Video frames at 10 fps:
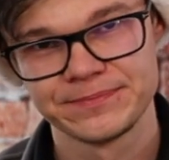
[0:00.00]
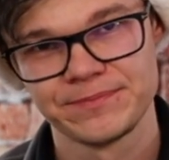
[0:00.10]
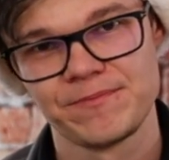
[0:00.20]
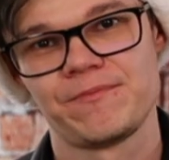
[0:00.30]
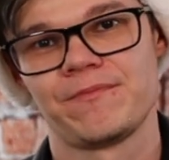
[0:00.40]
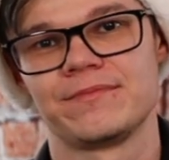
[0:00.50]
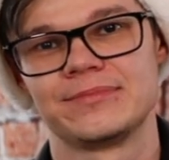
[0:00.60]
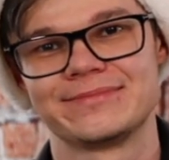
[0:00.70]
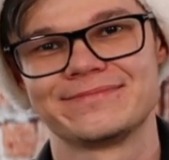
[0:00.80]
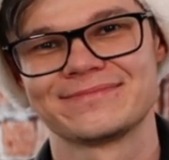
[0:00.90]

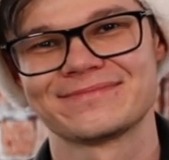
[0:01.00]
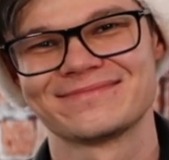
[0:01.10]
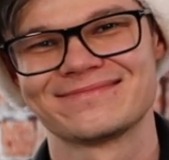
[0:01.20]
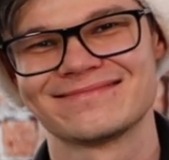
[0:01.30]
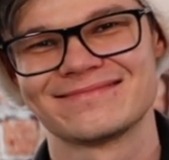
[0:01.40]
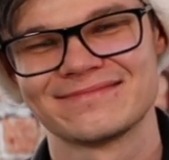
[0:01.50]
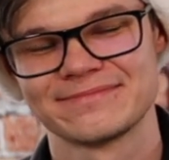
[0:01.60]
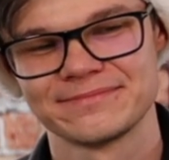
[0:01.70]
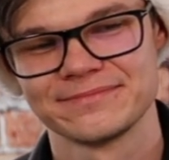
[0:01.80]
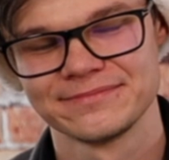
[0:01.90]

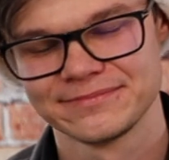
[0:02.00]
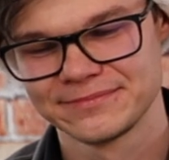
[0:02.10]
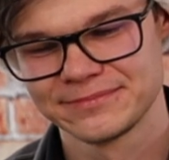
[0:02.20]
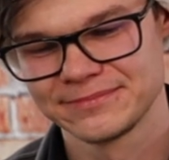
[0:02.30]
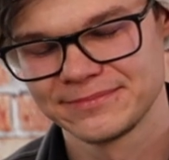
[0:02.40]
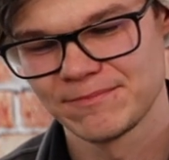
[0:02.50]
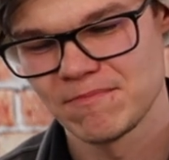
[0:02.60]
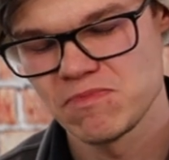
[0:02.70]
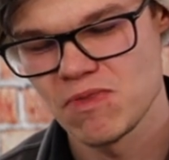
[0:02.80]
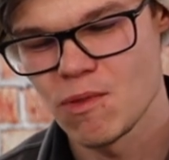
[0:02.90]

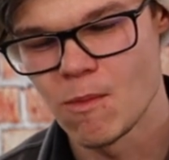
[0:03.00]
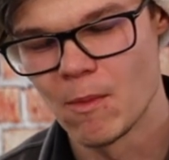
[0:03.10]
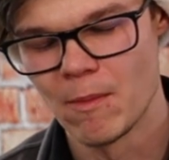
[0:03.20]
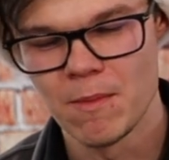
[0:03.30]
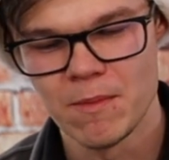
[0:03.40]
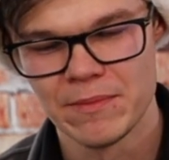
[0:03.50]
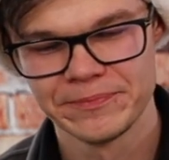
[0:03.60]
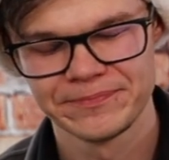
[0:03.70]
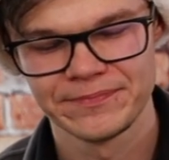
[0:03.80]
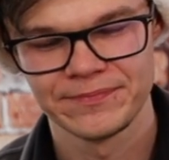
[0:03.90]

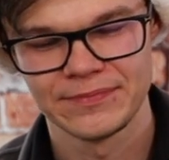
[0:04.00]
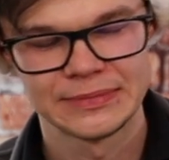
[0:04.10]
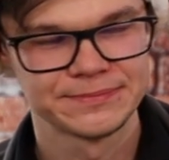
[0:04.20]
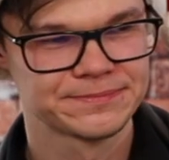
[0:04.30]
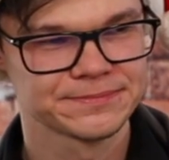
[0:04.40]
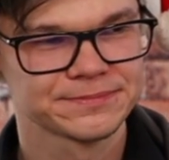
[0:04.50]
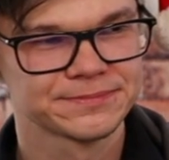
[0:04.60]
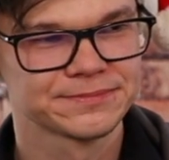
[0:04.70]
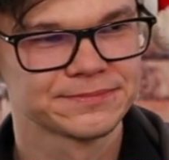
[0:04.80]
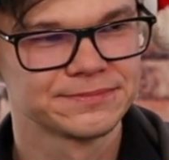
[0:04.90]

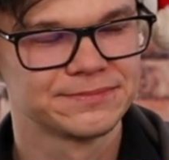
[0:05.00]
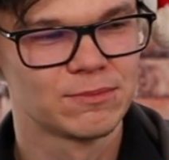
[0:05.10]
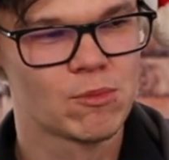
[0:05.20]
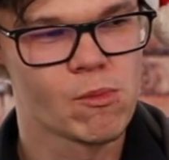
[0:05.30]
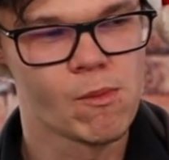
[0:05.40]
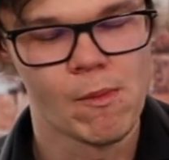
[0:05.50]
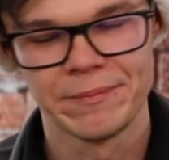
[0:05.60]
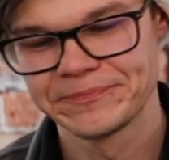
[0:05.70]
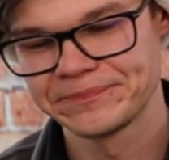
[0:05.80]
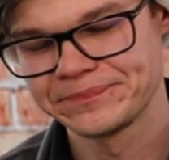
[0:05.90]

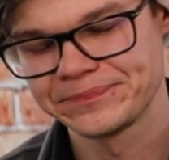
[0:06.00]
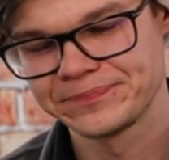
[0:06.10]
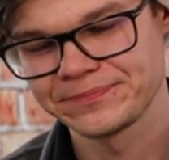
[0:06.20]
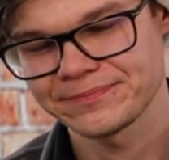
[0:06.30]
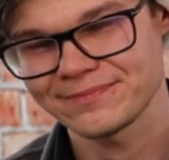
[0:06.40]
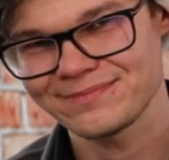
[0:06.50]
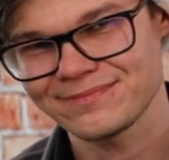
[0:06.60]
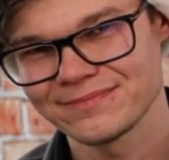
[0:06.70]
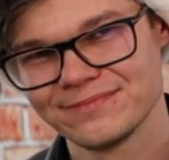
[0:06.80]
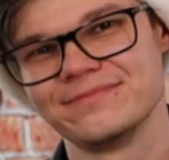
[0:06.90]

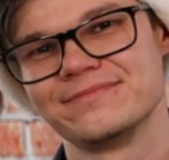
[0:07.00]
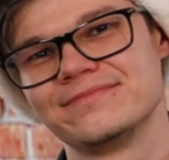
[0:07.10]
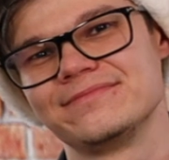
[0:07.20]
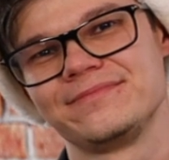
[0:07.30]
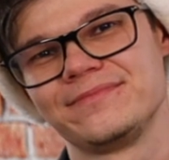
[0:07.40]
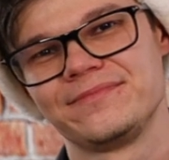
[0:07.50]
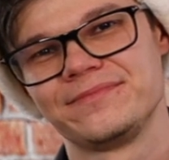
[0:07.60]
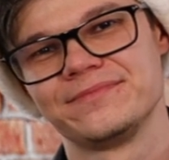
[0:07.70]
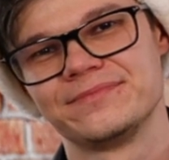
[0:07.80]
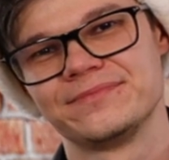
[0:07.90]
The person shown says nothing.